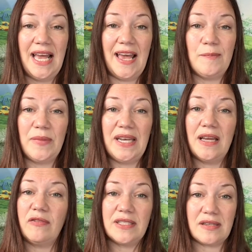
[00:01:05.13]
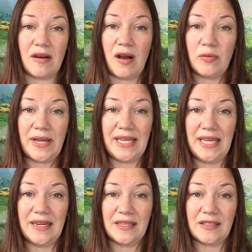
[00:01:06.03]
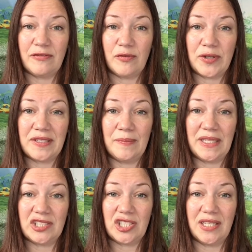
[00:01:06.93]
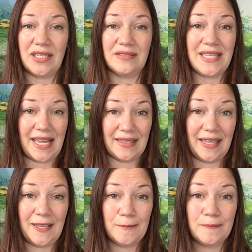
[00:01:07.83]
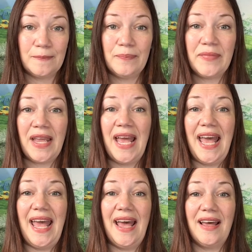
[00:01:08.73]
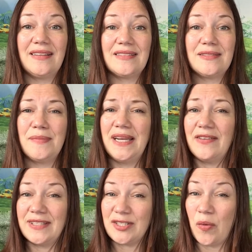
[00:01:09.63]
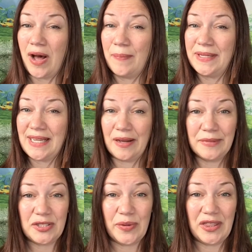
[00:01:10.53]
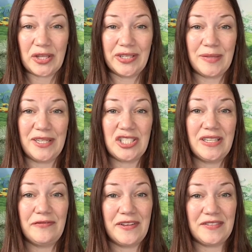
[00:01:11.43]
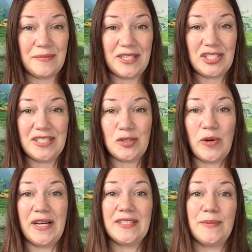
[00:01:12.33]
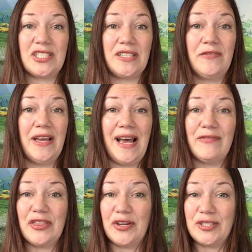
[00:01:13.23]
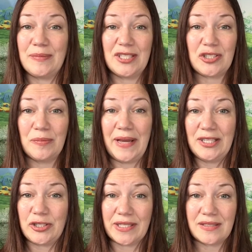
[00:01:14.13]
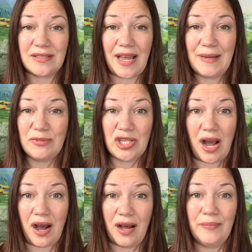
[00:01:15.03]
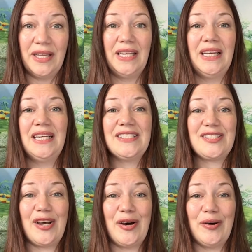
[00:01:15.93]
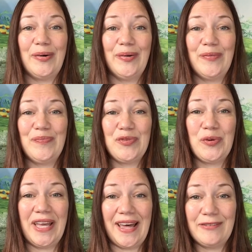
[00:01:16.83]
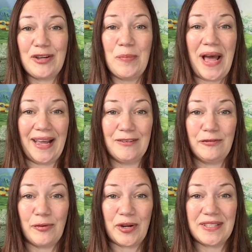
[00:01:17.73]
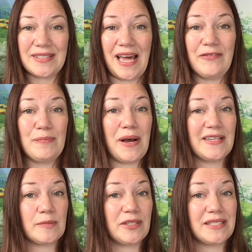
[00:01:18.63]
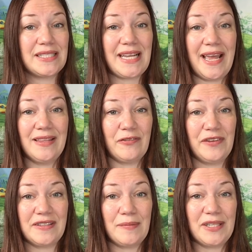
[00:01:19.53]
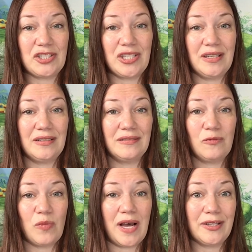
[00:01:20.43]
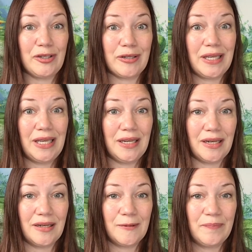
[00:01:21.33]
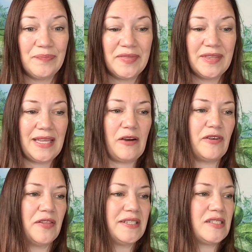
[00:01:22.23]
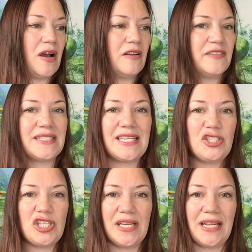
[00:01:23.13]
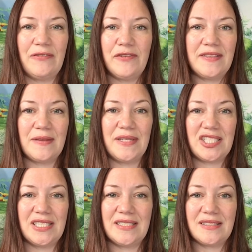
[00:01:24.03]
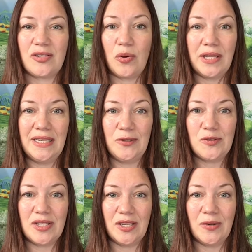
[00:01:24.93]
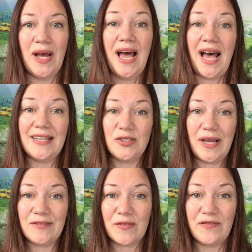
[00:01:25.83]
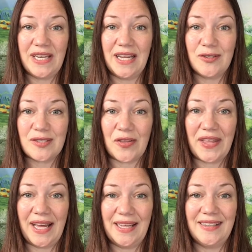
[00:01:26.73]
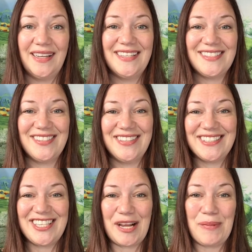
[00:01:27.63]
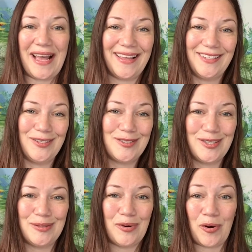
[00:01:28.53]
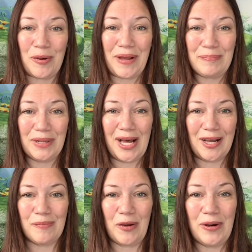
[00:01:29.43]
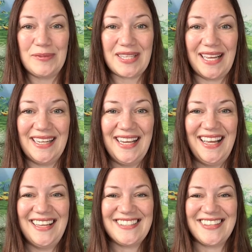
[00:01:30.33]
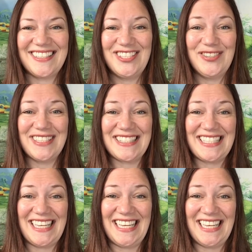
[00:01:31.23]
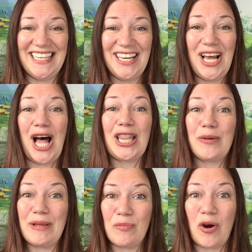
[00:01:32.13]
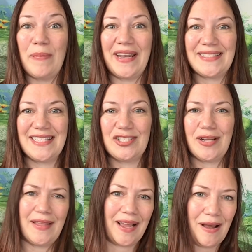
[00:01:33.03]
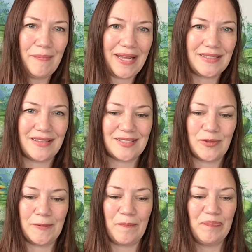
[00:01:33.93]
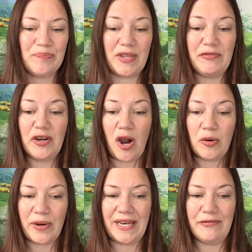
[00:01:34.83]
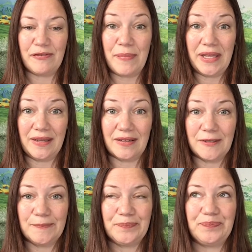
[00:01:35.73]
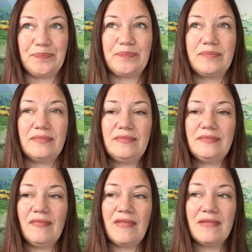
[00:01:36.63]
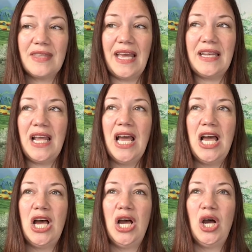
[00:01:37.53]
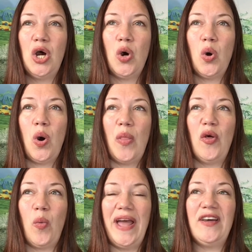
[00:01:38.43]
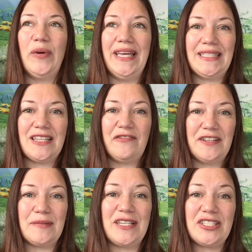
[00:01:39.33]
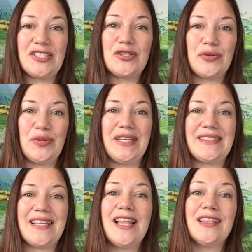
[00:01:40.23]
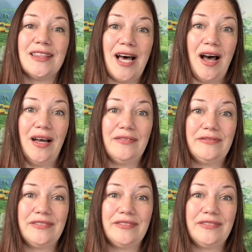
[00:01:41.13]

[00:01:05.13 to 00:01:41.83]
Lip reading: And many of us are already here at the fourth dimension daily. And many of us go up and down between third dimension and fifth dimension as well, especially if you have a third dimensional matrix type job. So we kind of go back and forth. It's kind of impossible to stay in the fifth dimension while you're here. Now, if all this talk of ascension and fifth dimension is totally new to you, I do have some videos on that, so you can check back at YouTube or on my blog on my website so that you can see a little bit more about ascension and come back to this one. But if you're already familiar, then the way that we get to the fifth dimension is through this love.